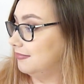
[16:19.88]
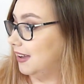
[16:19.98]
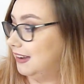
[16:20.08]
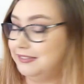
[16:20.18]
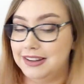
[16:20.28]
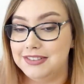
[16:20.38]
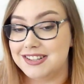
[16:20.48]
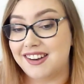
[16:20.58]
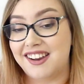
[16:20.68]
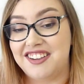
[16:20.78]
I've never
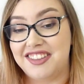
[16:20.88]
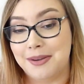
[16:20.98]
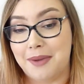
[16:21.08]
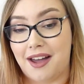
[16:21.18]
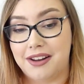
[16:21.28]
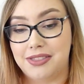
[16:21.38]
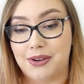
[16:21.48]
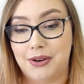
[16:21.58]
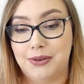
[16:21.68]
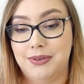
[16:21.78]
done anything about it
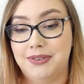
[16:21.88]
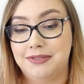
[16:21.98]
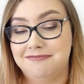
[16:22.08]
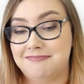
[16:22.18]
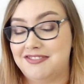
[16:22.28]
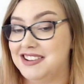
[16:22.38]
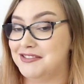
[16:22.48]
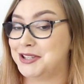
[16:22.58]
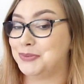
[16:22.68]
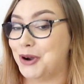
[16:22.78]
though. Never
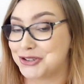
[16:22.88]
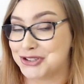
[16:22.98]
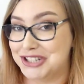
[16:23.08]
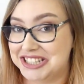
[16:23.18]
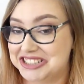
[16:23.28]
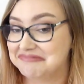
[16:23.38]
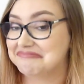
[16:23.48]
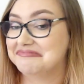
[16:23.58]
swatched it.